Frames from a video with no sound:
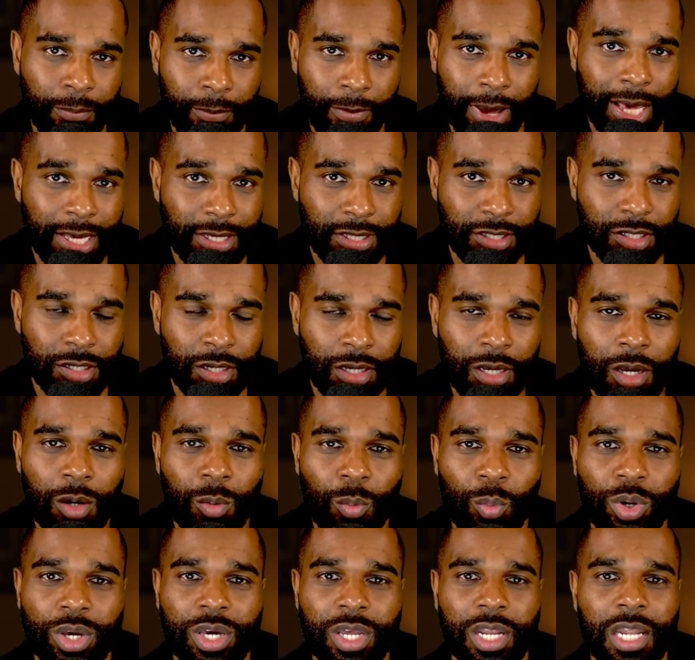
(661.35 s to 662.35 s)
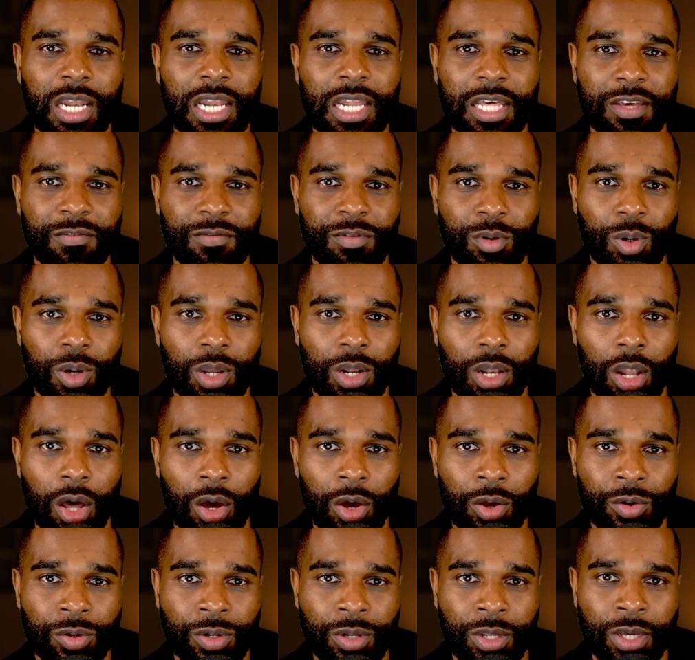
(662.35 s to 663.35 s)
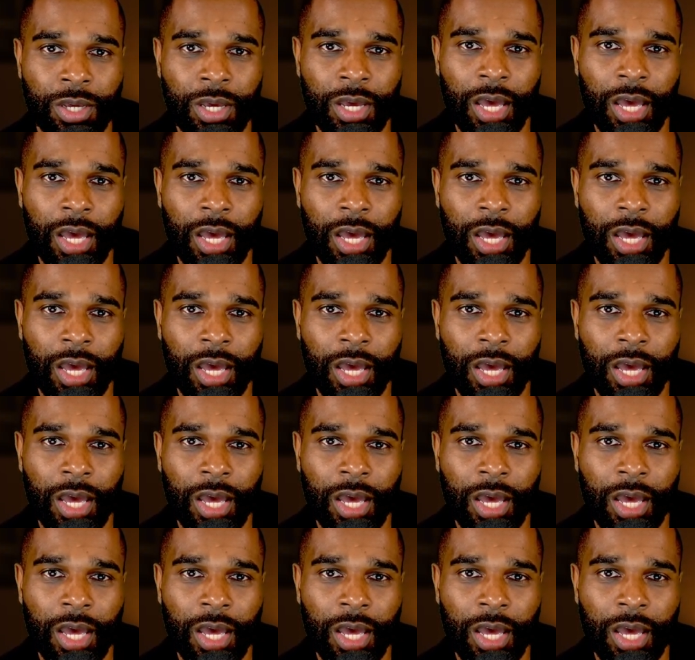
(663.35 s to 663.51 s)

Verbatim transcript: mate. We're going to leave you alone.